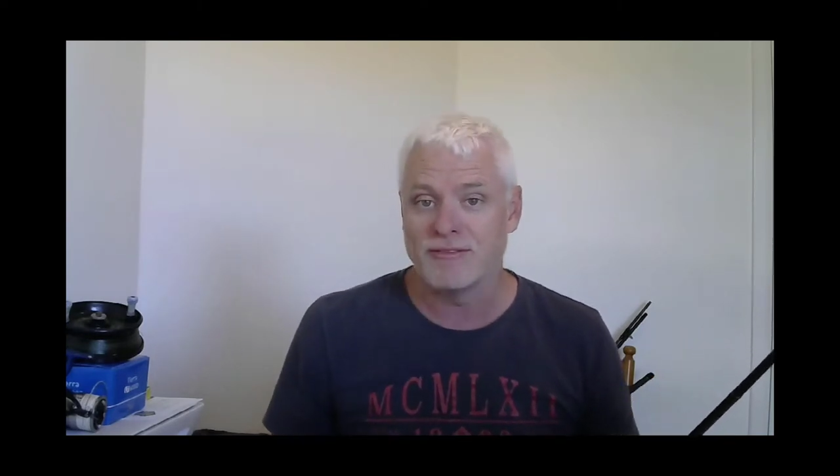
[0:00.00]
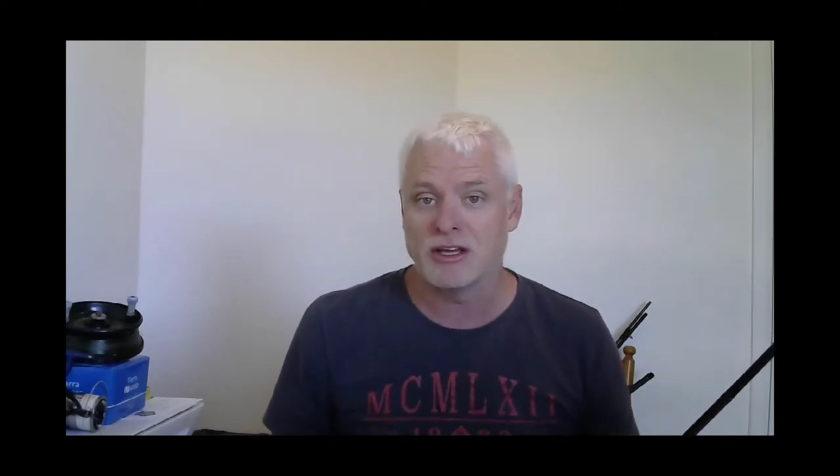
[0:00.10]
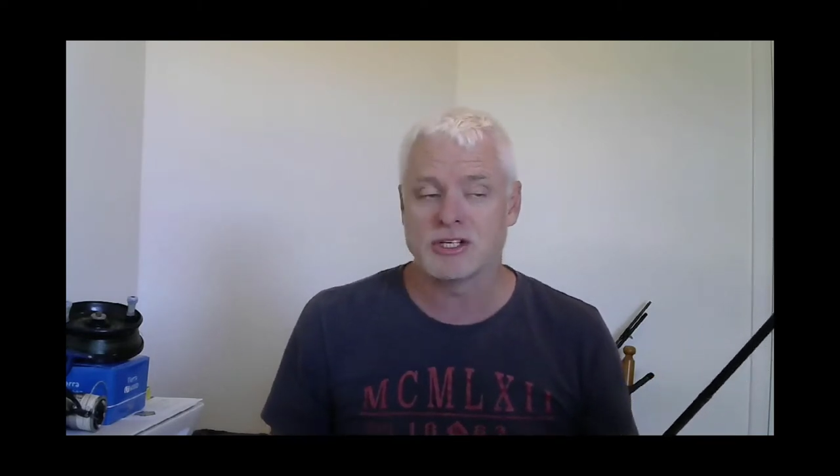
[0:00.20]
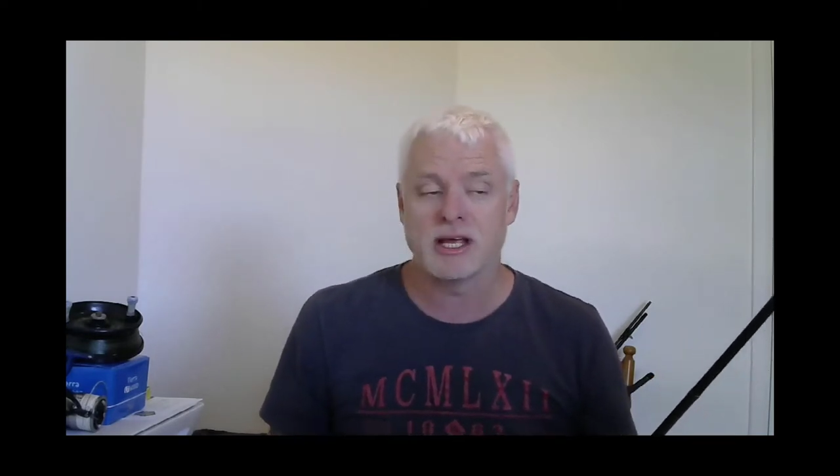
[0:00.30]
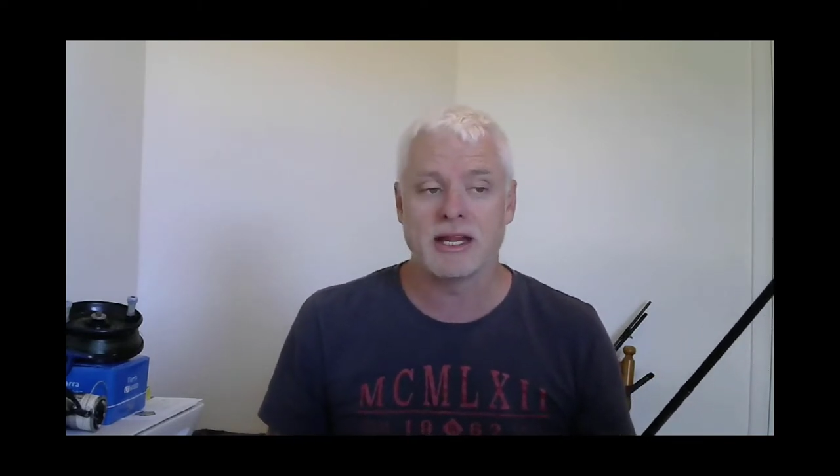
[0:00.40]

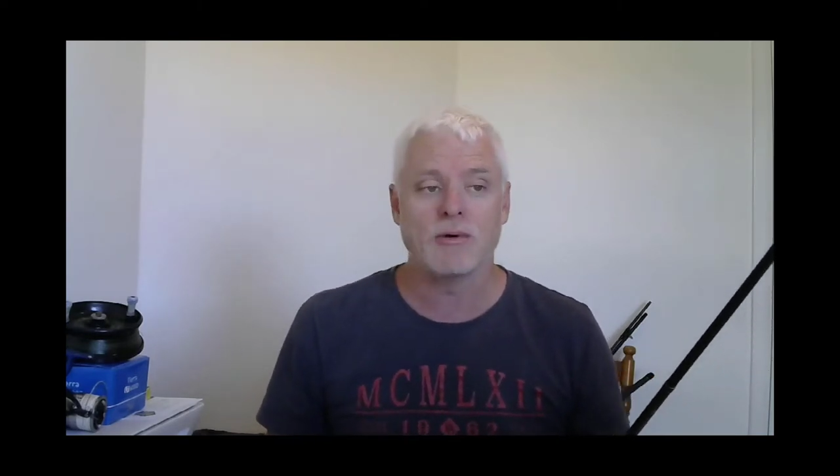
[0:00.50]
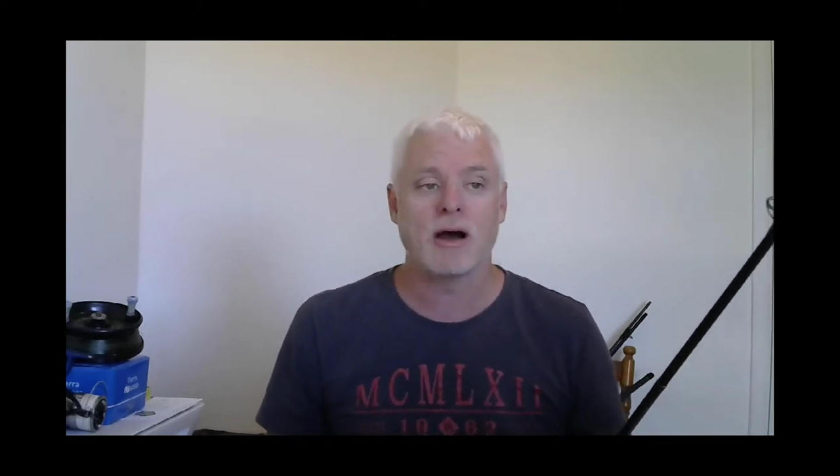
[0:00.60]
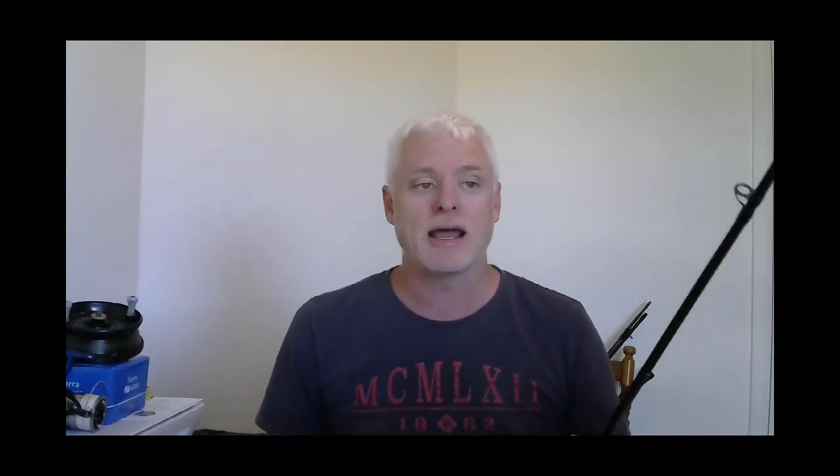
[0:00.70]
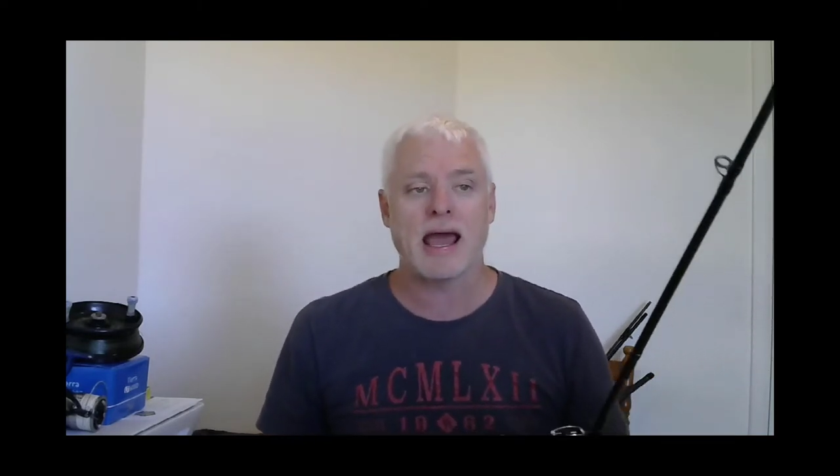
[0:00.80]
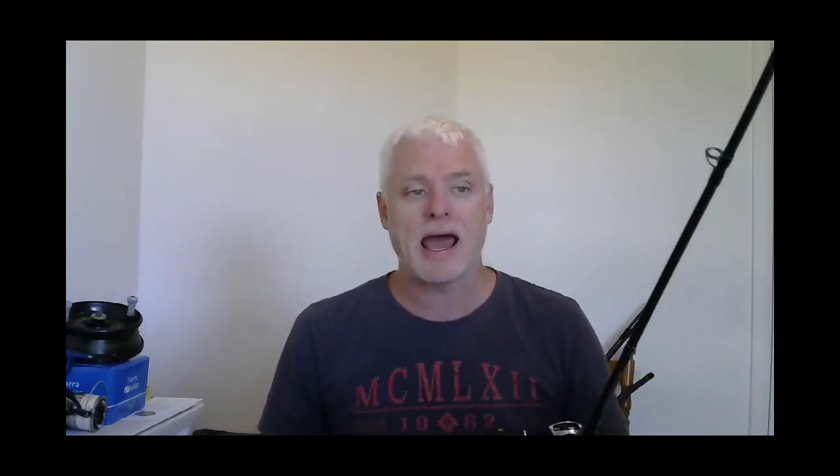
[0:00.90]
fish
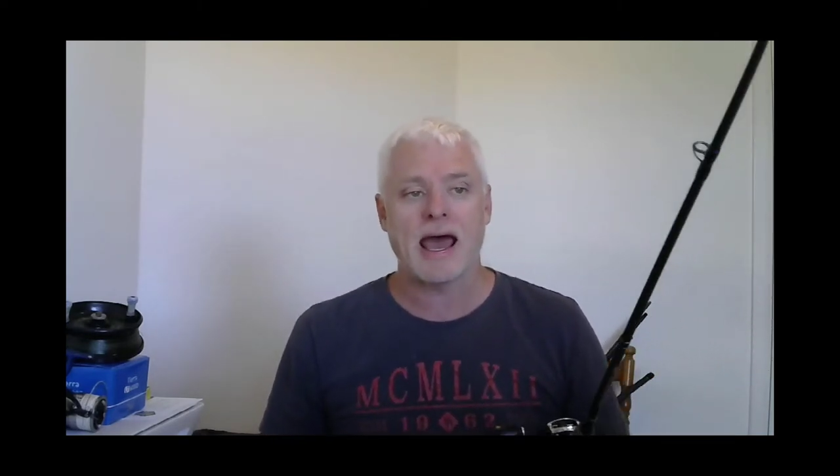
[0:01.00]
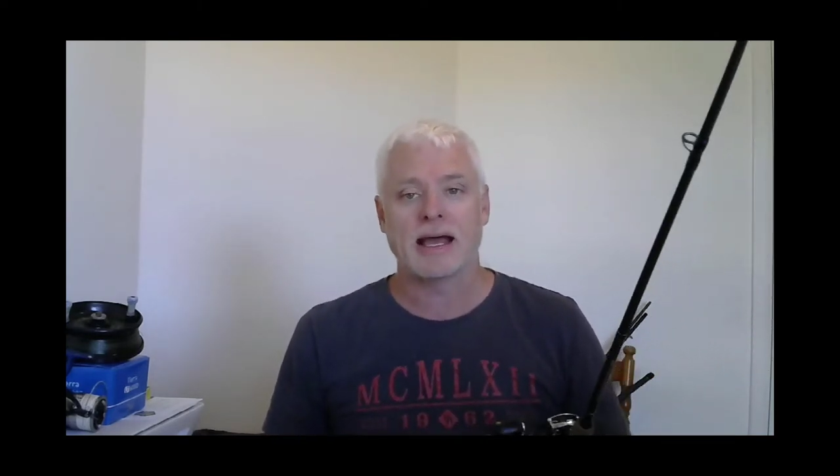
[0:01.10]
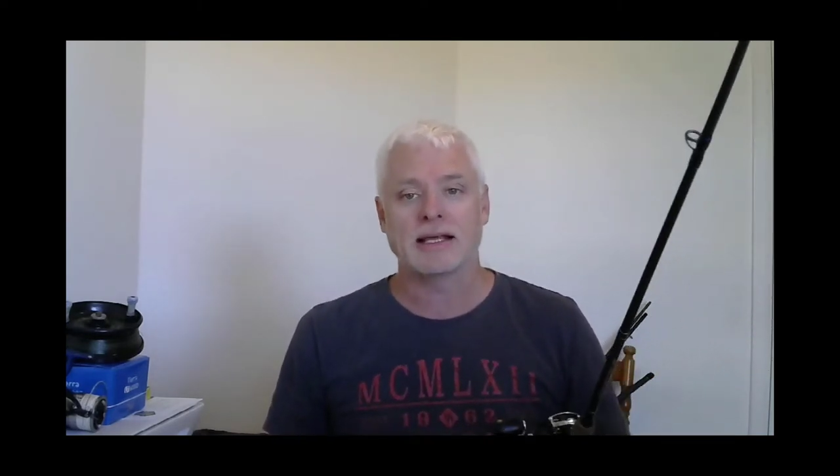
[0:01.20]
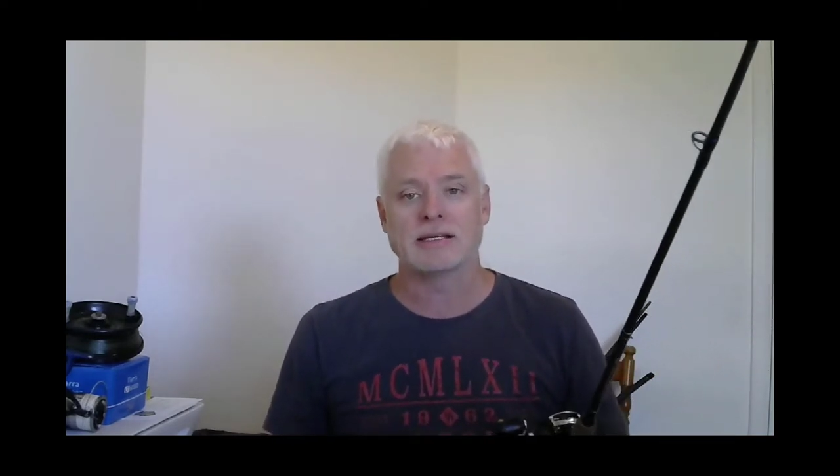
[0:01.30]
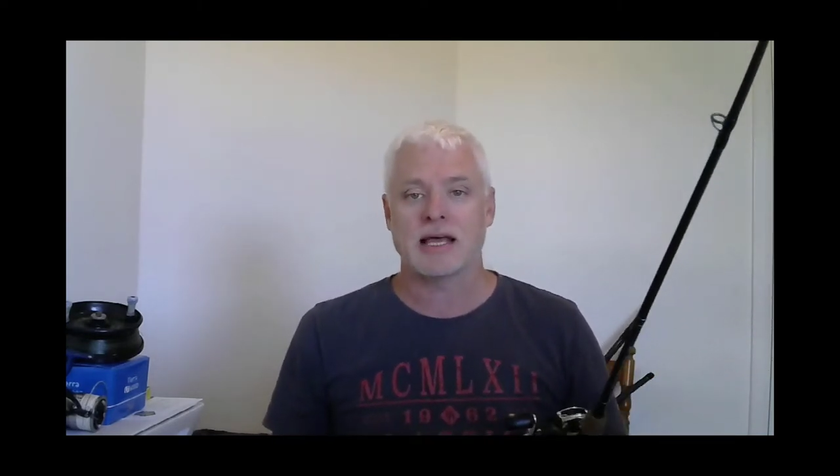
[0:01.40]
anyway,
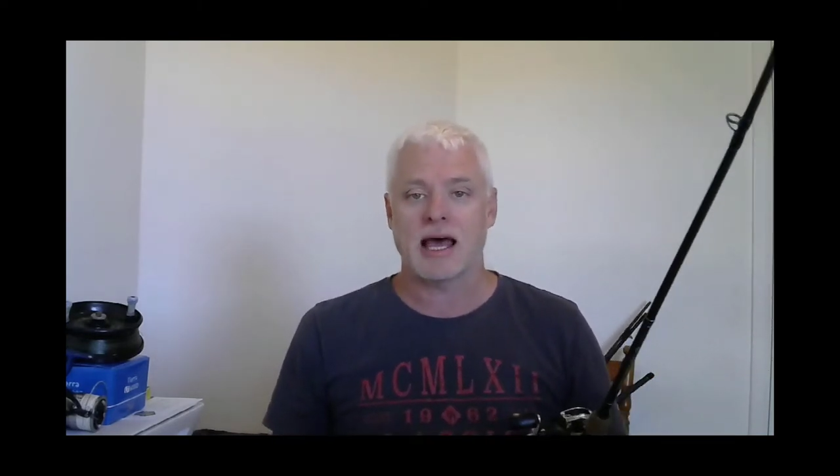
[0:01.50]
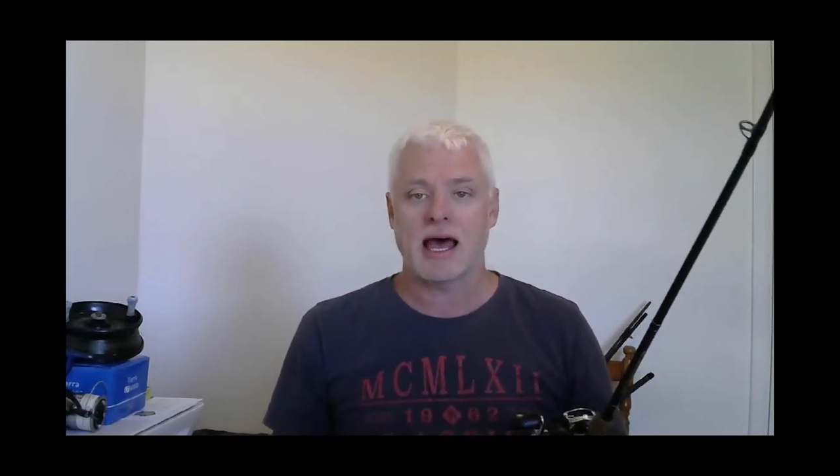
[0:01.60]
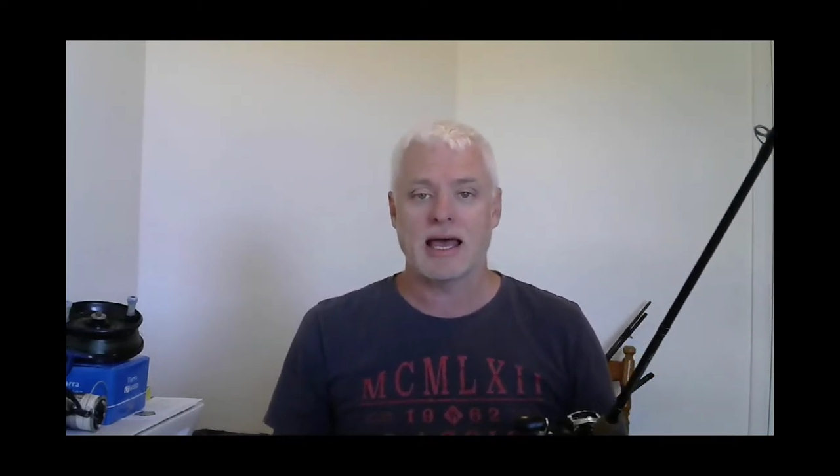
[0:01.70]
as